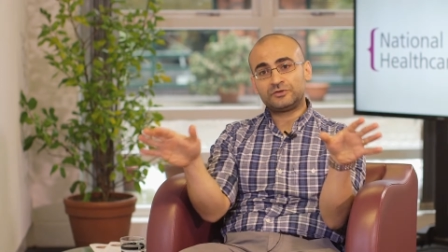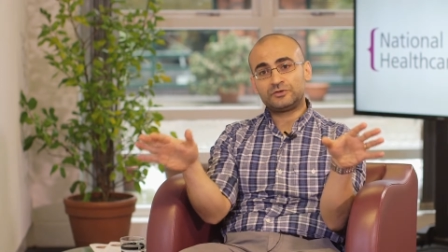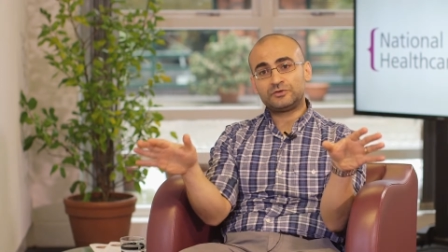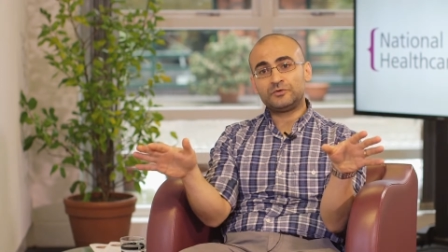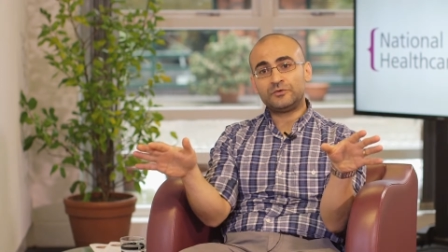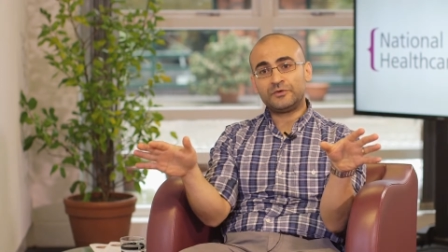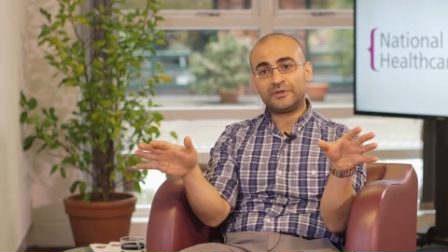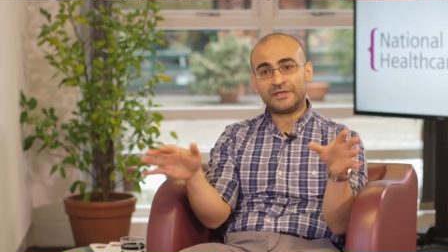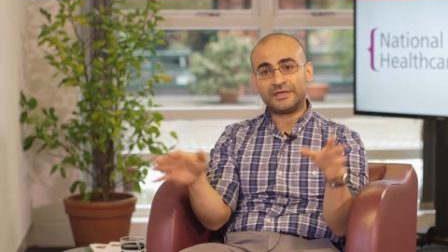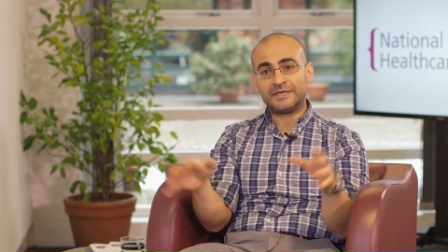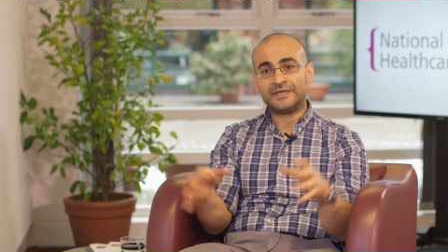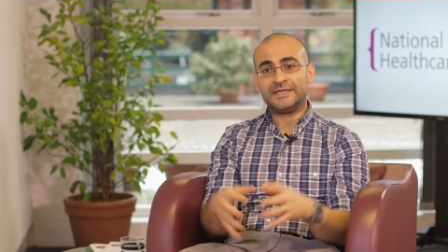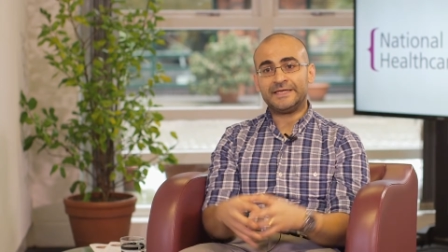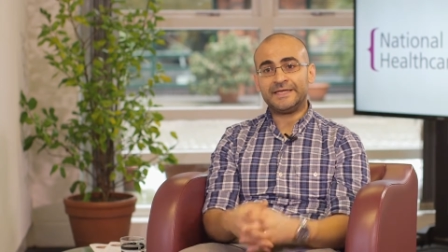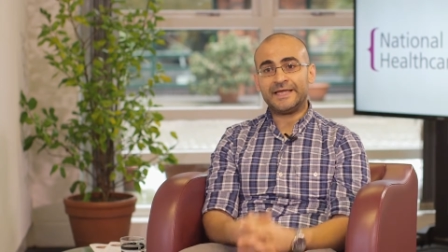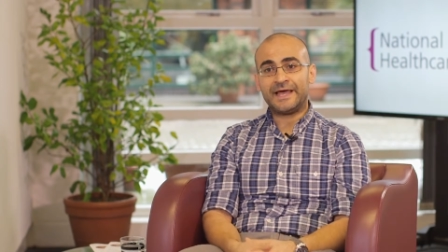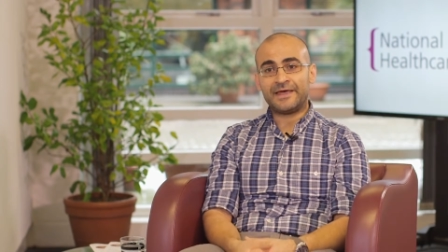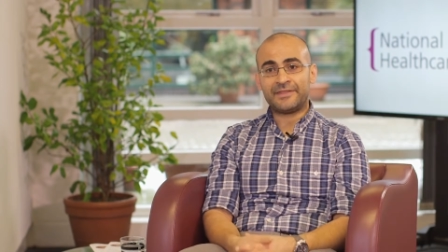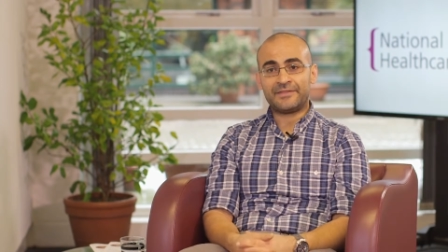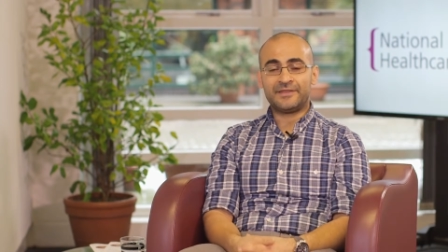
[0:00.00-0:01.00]
too thinly
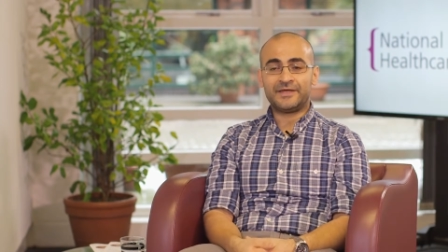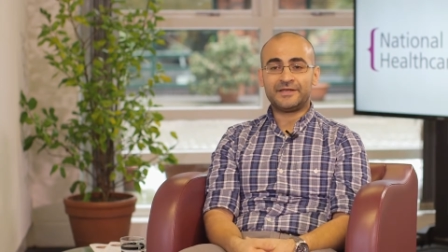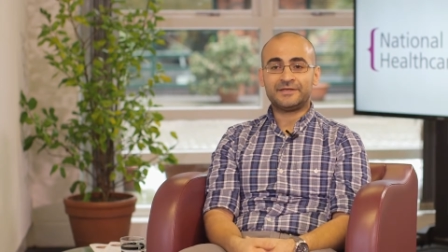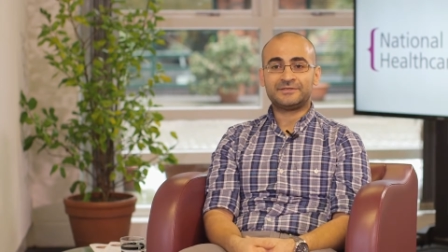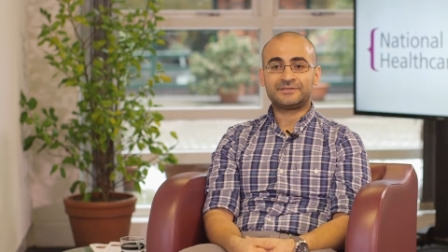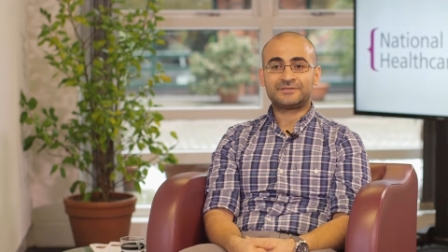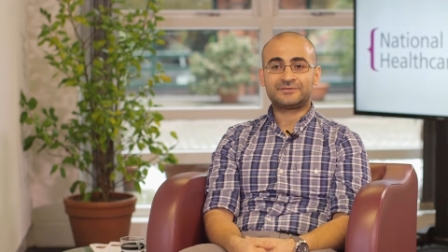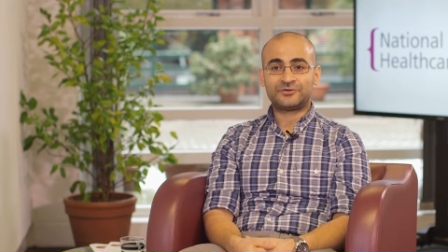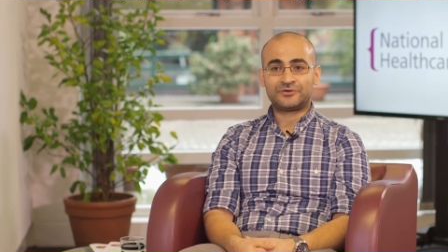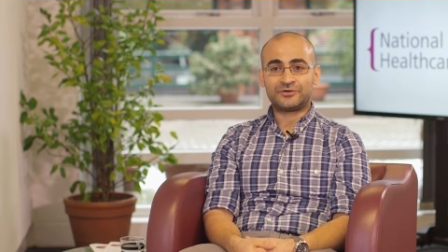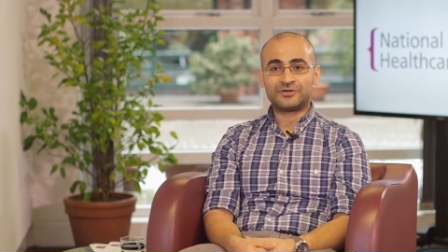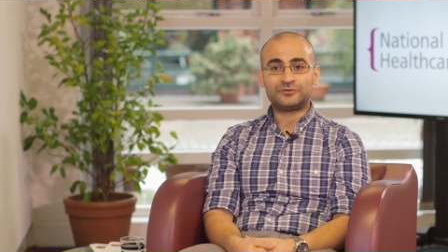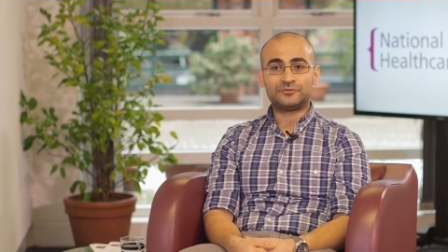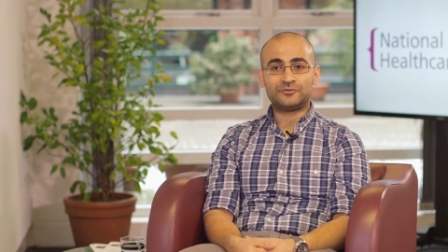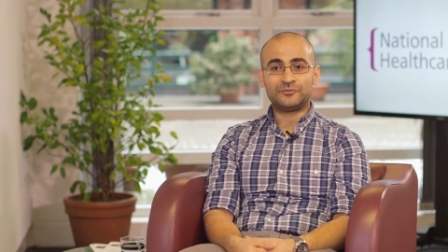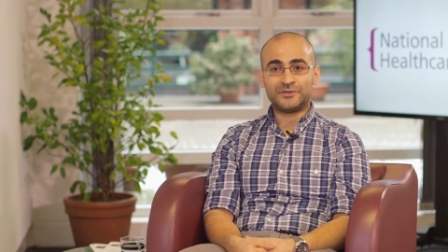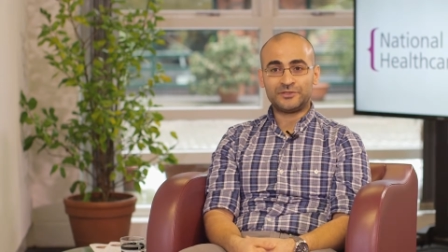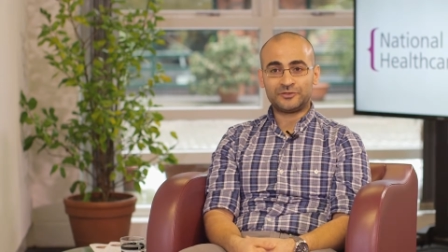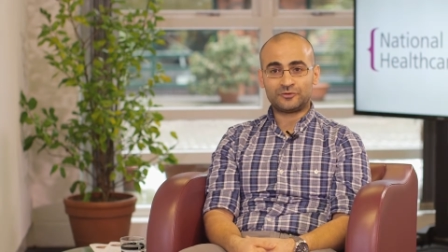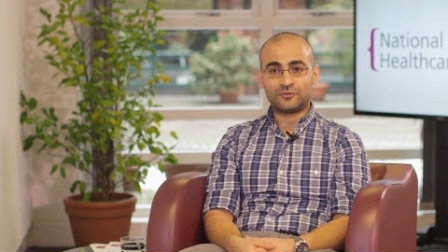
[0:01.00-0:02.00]
and then struggle
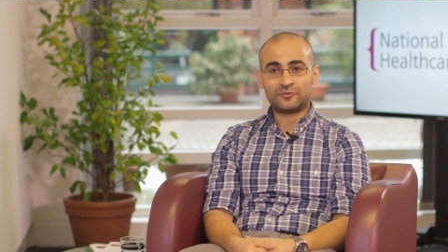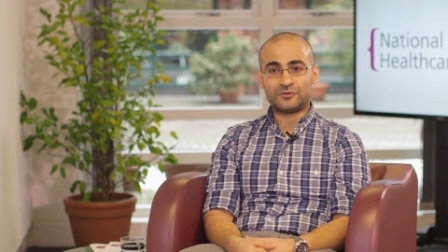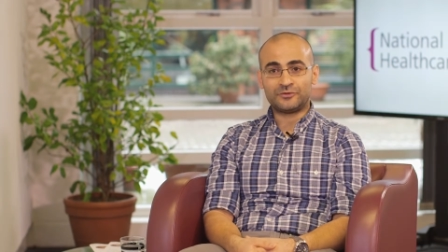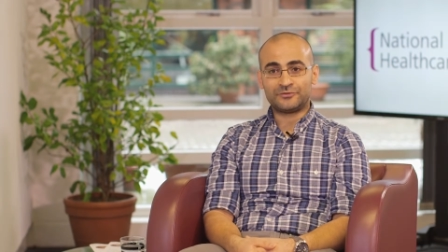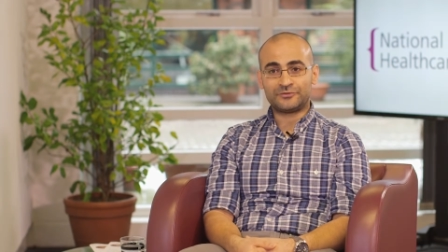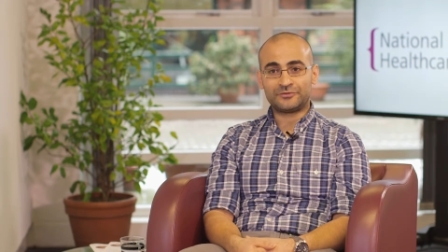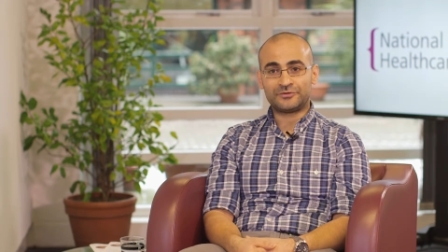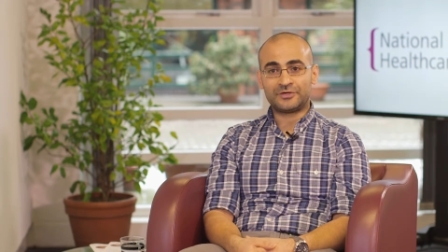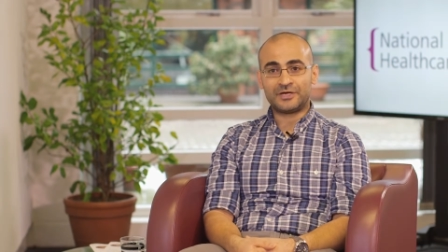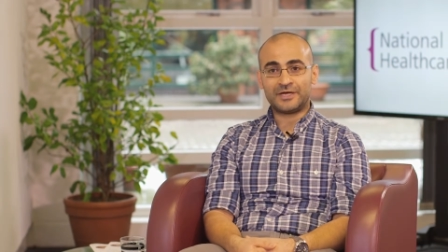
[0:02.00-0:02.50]
to meet all your